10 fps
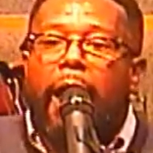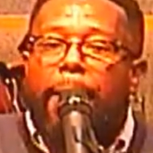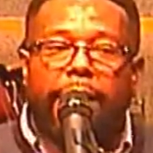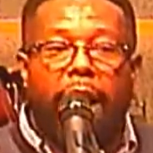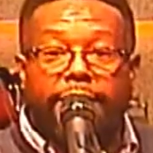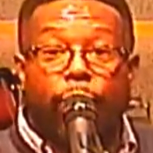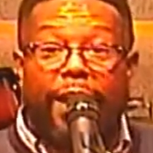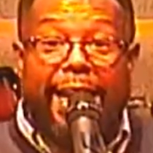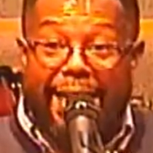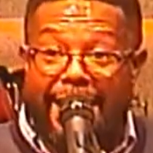Because
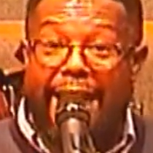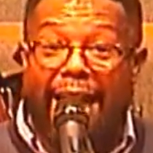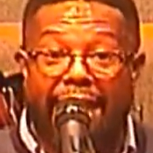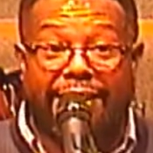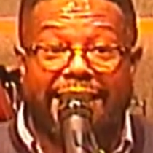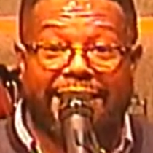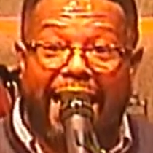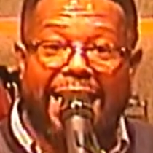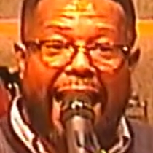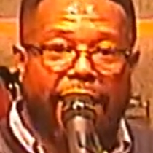what they did is, he
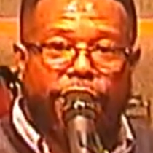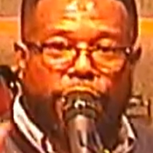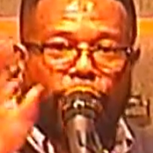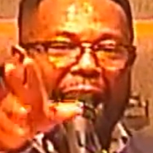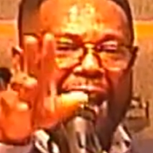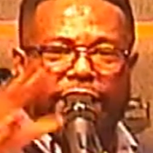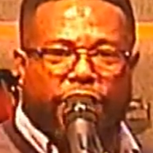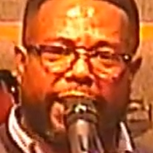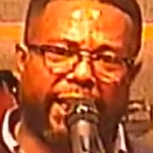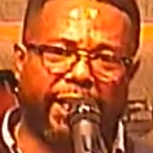said, now the
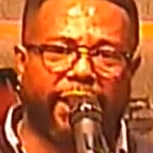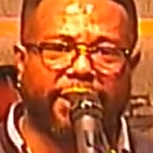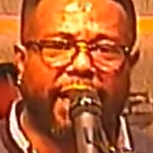strategy is,